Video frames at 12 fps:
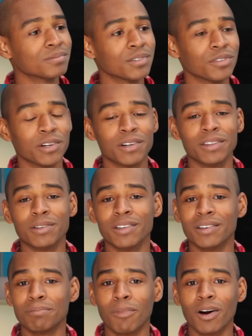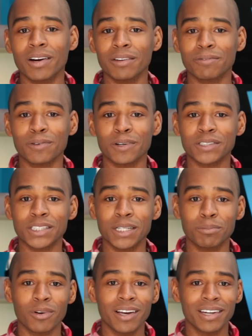If you're in the market for a
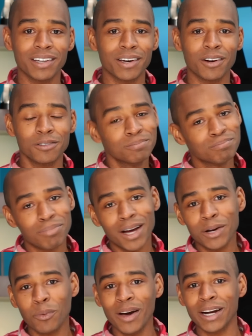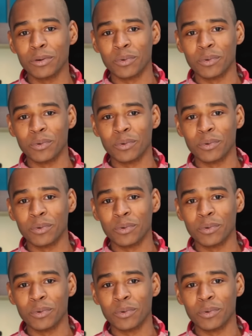cheap radio, buy a wedding